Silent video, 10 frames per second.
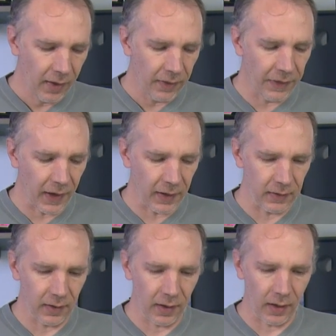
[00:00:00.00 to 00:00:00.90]

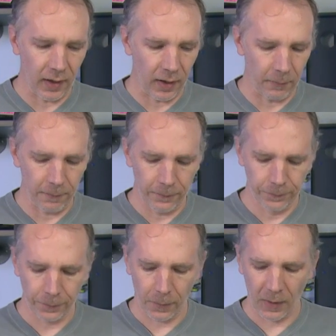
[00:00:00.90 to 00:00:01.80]
Then
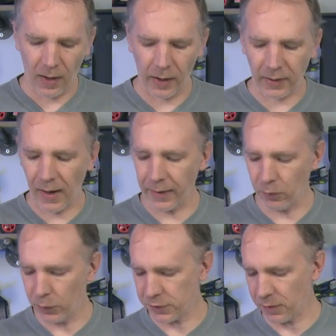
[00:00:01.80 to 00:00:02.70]
I kind
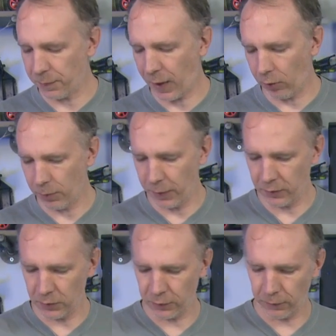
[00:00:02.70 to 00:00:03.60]
of wish the power
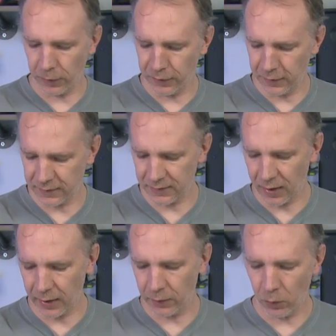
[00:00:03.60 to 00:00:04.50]
button was over on this
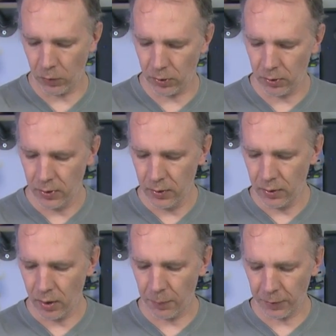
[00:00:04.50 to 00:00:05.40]
side or
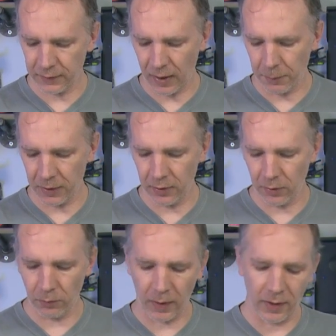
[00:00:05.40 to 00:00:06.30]
up on top of here.
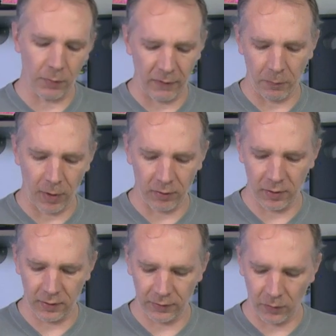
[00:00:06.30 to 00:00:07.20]
Right now we haven't
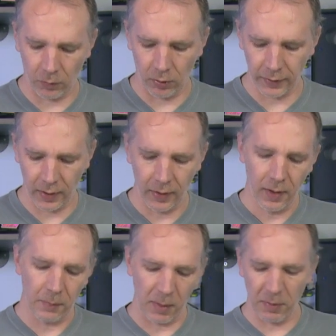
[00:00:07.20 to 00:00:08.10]
mounted it to the wall yet.
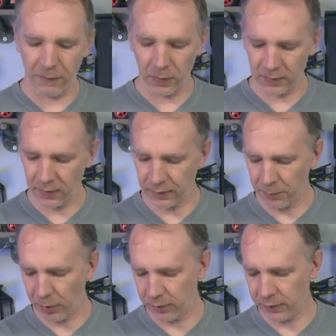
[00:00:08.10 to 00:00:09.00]
Maybe if it gets
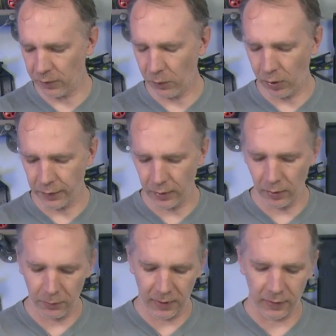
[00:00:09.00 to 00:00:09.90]
mounted to the wall here
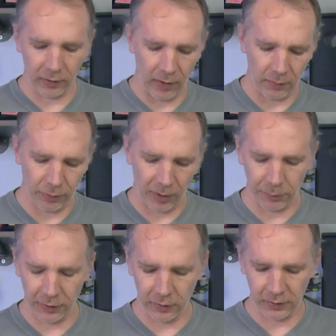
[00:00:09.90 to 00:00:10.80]
and we get the ground
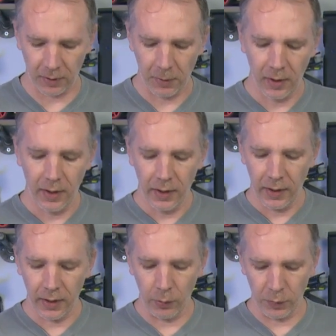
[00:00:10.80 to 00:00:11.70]
properly hooked up,
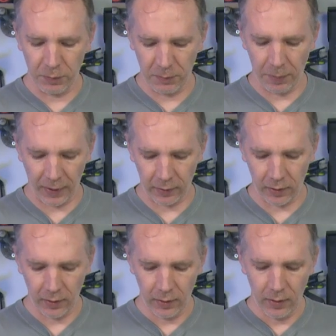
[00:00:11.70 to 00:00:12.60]
it would be
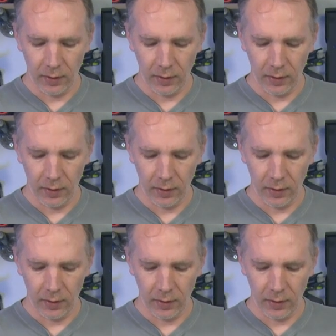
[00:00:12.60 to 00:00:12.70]
better.